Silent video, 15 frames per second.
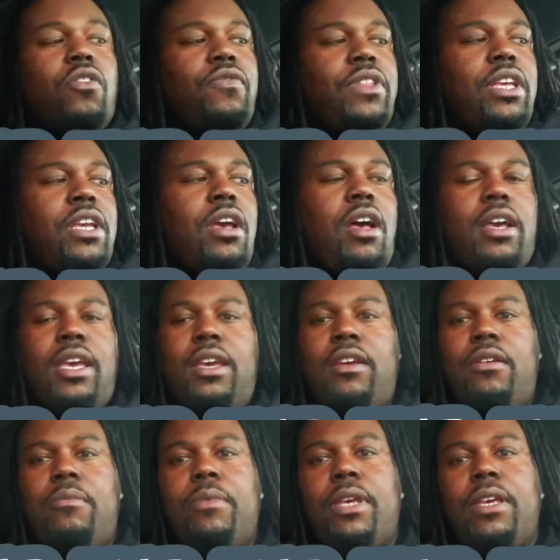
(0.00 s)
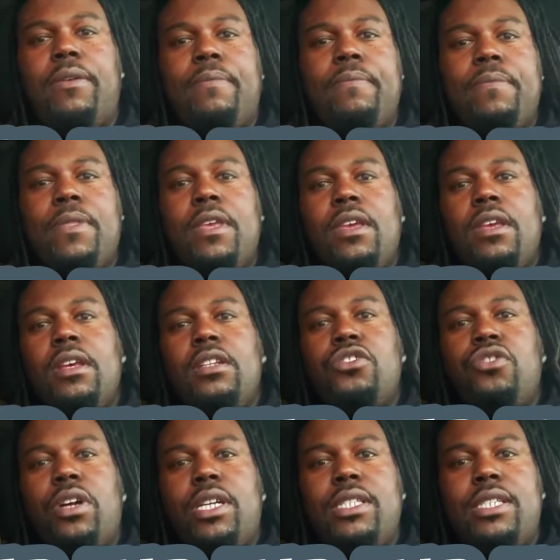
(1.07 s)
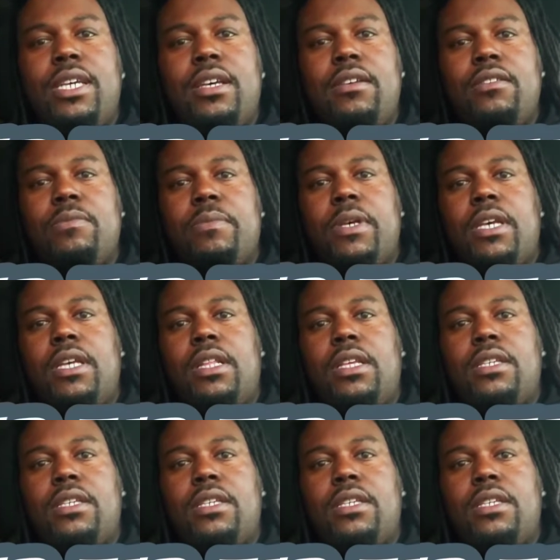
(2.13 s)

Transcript: Hopefully y'all can hear me. Trucker Tales, man.